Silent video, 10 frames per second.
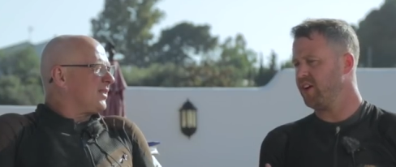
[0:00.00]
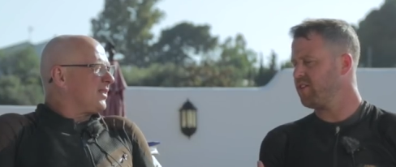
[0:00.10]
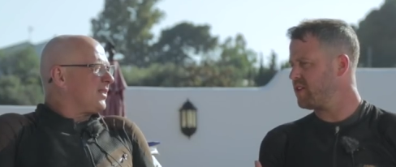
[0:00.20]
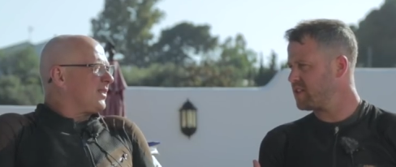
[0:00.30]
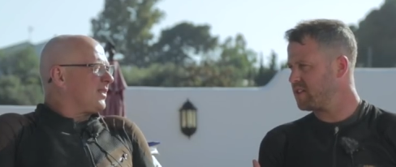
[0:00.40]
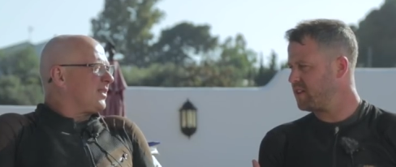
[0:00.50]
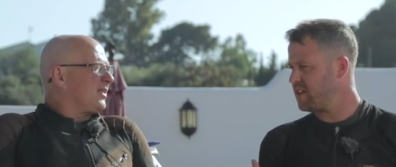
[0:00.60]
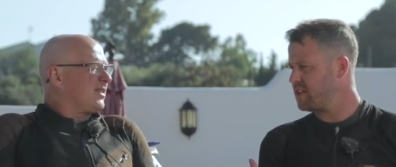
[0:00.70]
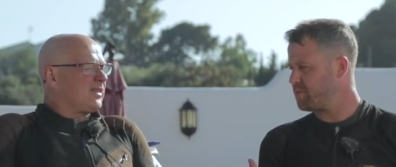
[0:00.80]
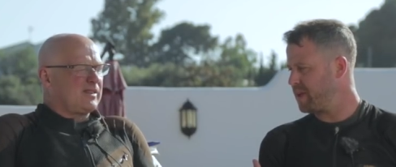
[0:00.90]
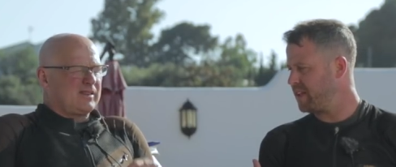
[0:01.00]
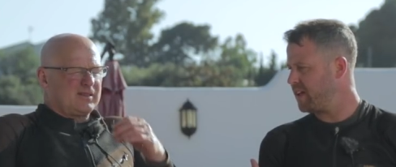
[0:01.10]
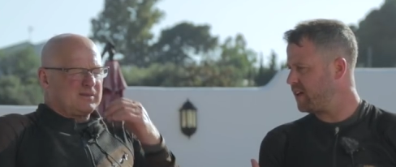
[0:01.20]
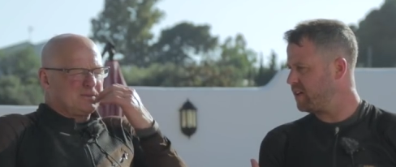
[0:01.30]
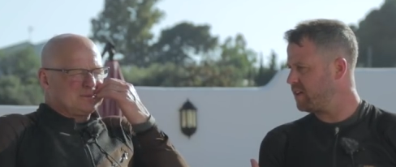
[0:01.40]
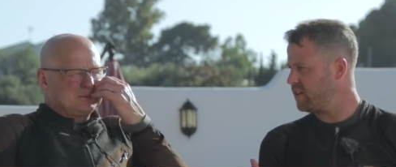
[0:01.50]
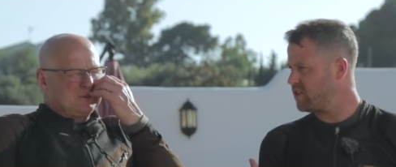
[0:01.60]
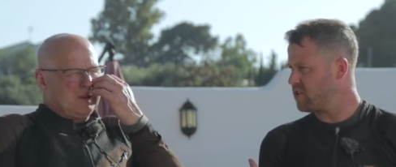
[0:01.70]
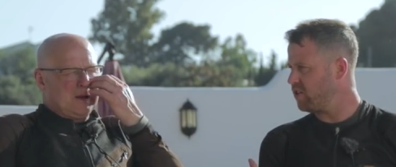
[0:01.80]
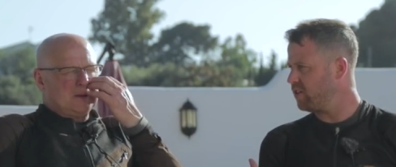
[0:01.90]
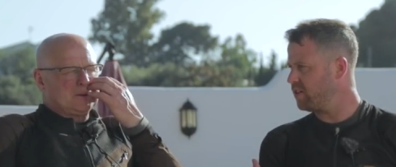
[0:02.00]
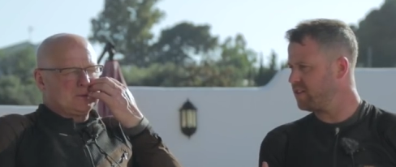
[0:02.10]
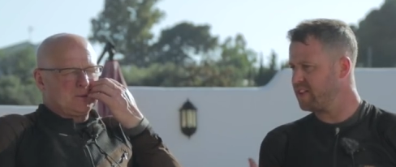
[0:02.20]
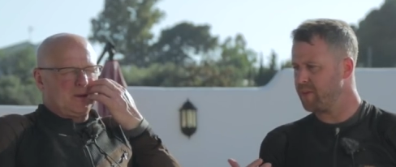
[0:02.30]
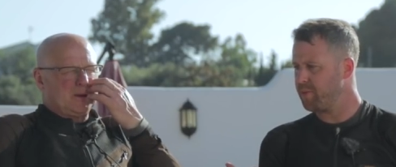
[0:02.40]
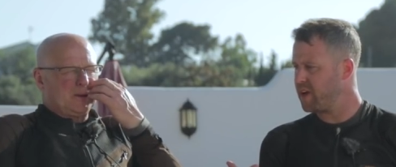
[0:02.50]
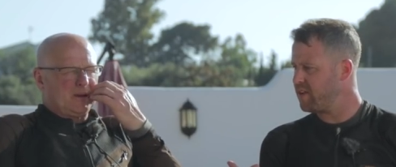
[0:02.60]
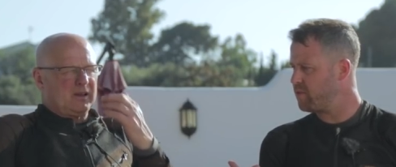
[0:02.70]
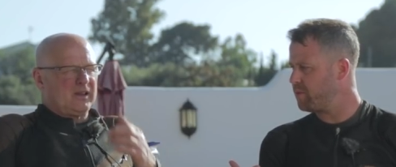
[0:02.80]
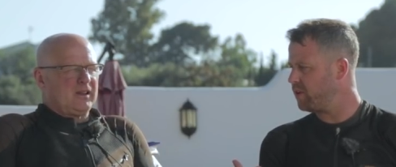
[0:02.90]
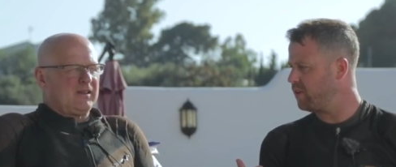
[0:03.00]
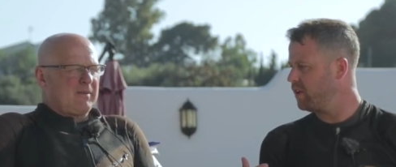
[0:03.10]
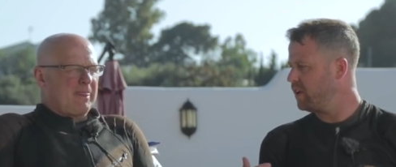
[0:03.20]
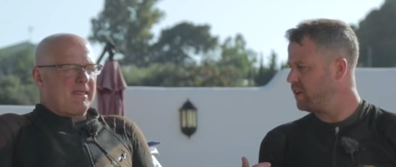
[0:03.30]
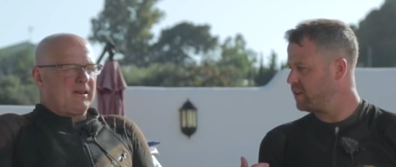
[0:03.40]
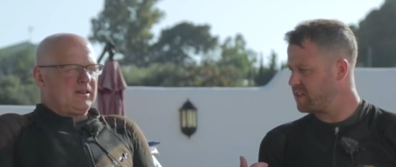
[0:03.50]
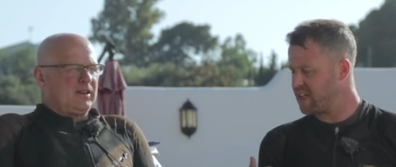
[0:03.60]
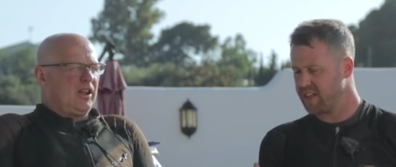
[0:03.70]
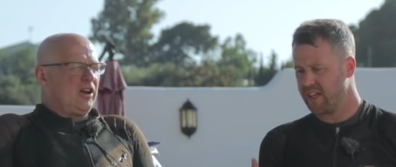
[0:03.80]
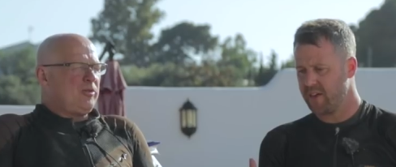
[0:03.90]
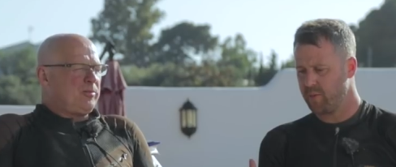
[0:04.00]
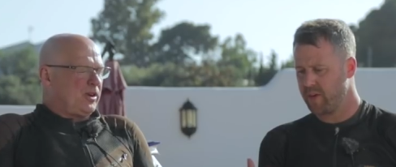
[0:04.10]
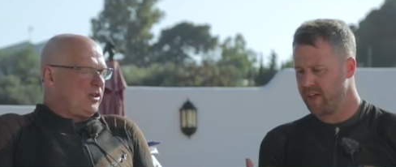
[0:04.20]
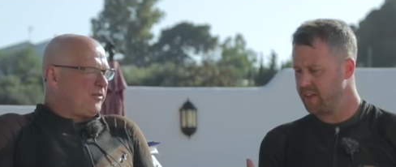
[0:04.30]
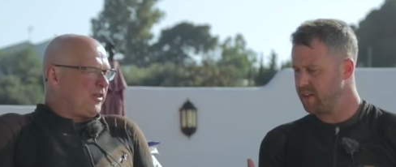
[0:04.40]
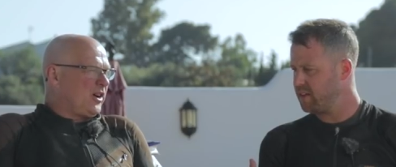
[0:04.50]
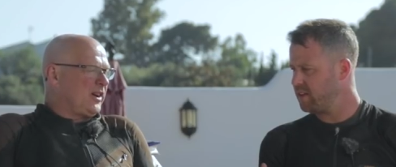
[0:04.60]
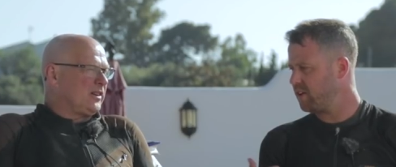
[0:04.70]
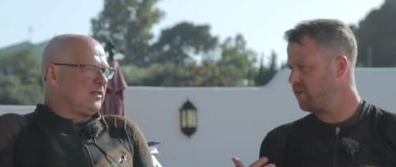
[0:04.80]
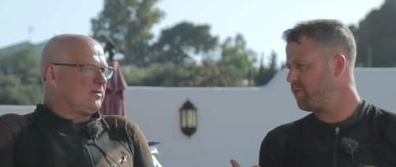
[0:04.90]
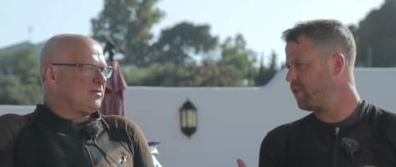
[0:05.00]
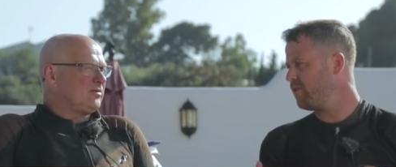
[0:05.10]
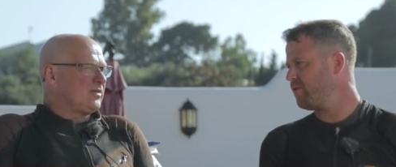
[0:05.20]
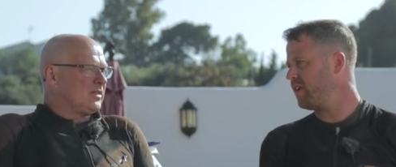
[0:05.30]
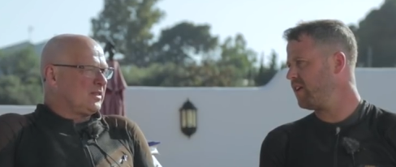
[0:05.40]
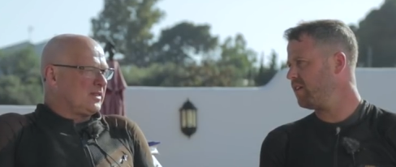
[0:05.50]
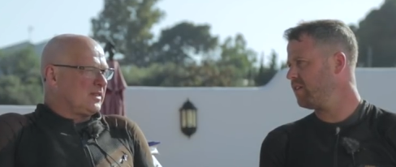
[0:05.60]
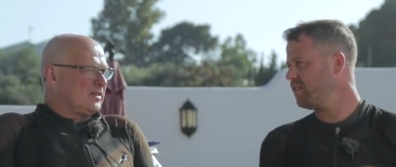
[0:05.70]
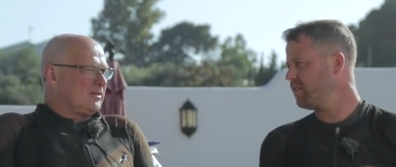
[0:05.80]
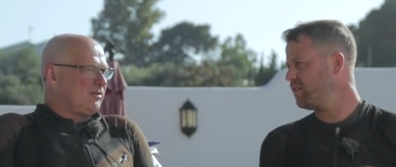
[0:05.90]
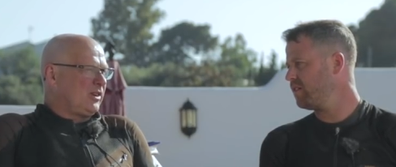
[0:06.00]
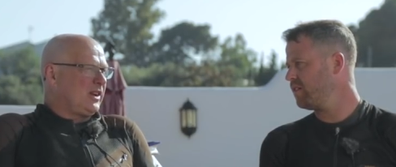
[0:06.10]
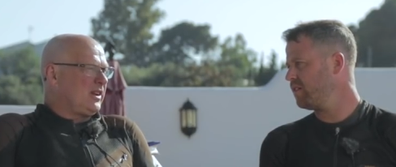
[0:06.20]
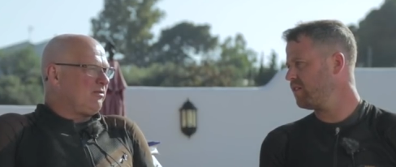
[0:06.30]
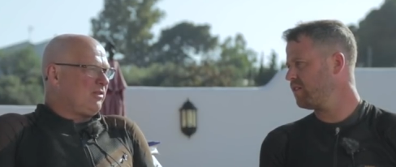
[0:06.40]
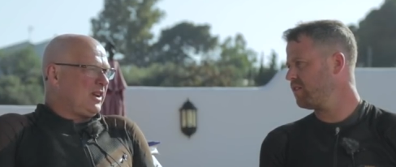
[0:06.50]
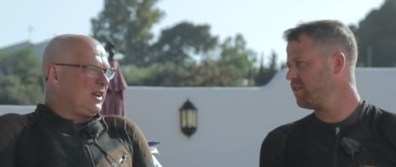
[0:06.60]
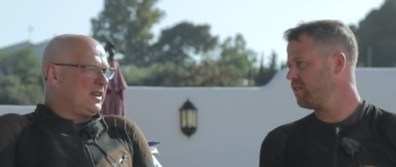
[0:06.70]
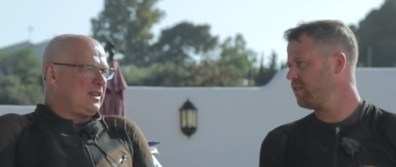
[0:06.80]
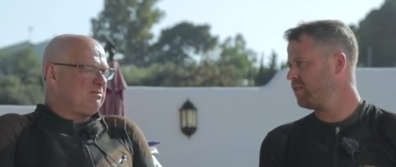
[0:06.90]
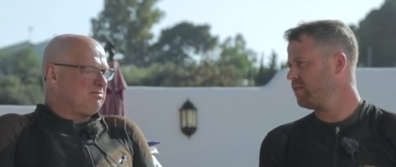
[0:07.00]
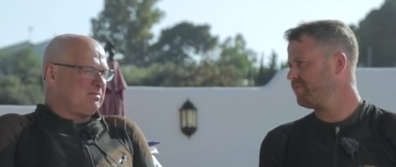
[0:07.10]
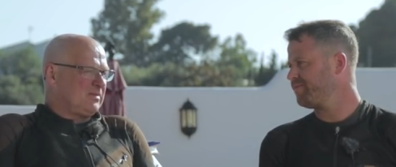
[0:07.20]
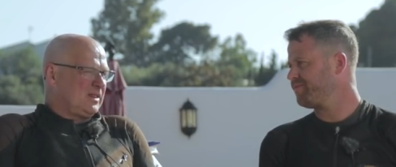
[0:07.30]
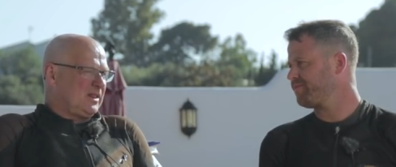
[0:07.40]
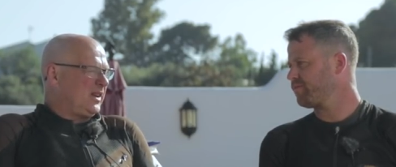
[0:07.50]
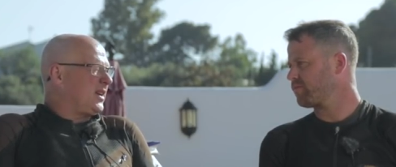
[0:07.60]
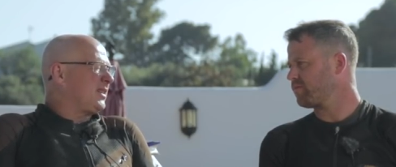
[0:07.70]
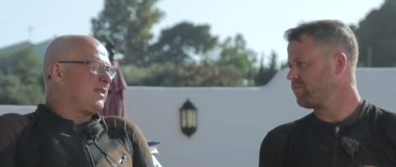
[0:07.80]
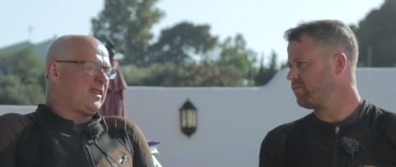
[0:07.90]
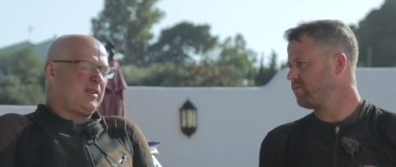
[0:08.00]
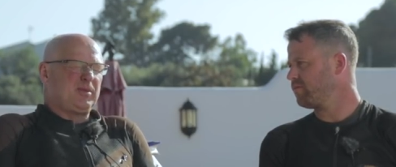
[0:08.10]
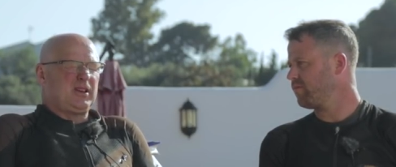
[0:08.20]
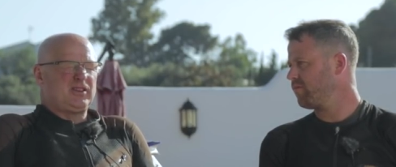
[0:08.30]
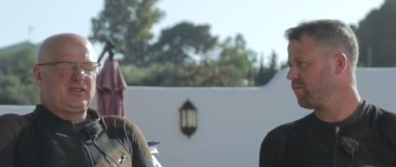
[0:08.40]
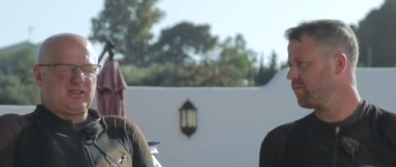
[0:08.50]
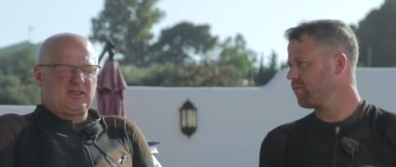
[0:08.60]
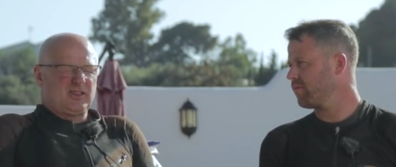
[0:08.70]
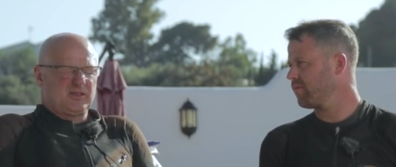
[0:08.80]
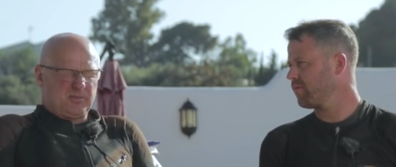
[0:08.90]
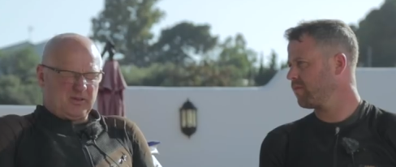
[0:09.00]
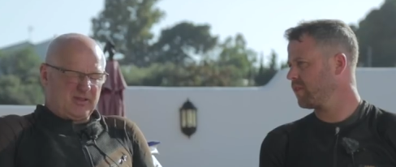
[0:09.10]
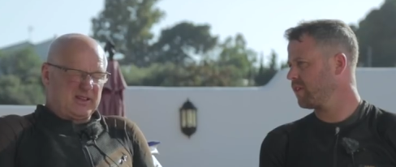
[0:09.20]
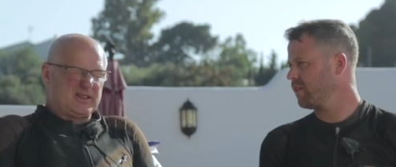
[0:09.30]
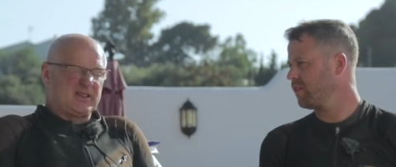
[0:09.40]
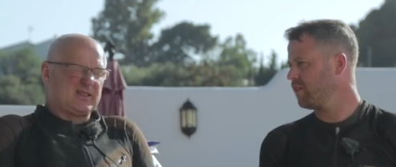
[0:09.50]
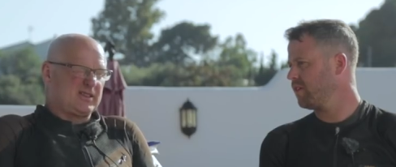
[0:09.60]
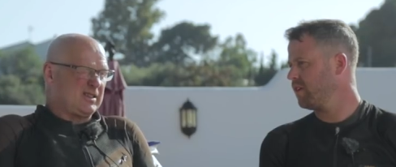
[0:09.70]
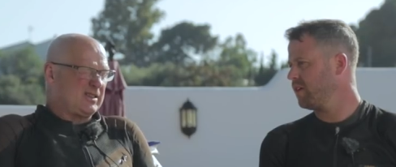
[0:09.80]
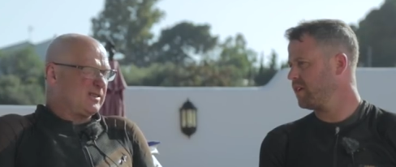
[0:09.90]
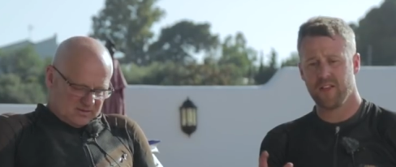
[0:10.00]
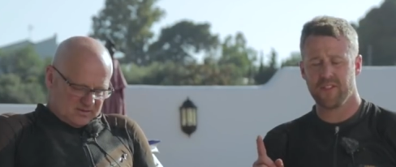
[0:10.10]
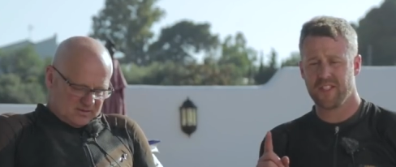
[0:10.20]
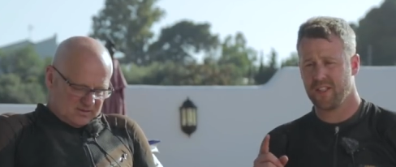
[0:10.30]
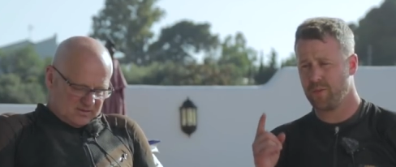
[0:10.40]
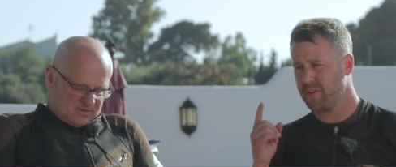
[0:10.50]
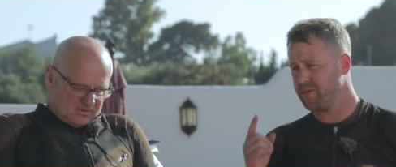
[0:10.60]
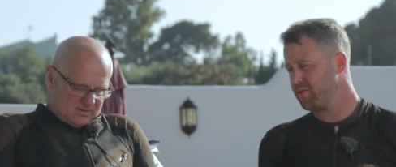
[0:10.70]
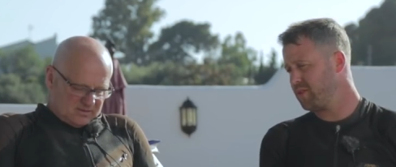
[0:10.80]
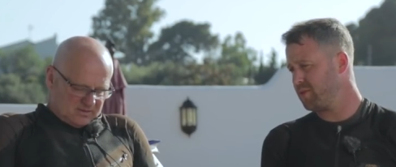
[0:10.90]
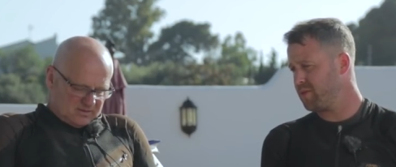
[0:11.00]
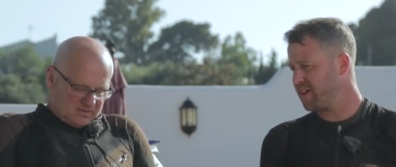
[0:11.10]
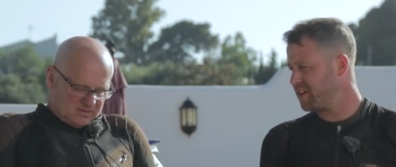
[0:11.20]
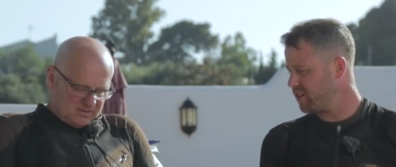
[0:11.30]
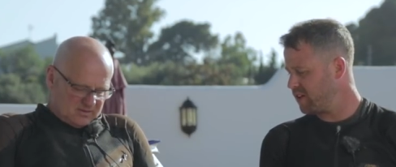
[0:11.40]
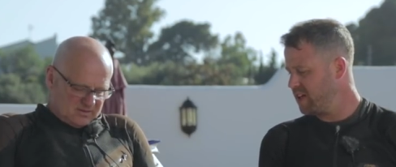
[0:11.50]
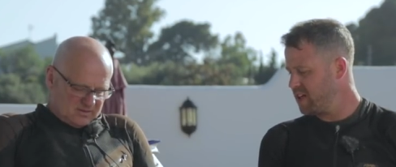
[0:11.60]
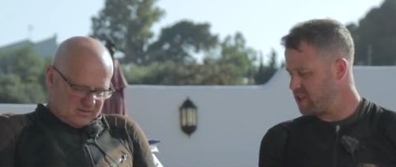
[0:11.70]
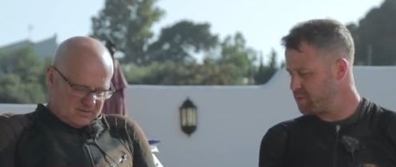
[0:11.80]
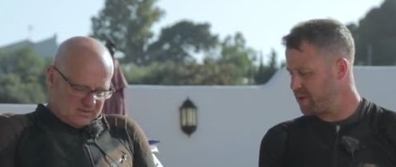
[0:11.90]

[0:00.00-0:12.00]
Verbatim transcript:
Speaker 1: noticed it's been there. At no. All. Dead no. breathable. Dead low profile. Low profile.
Speaker 2: Really, really, yeah. I mean, it's just been fantastic.
Speaker 1: The other thing that we've that we've had on has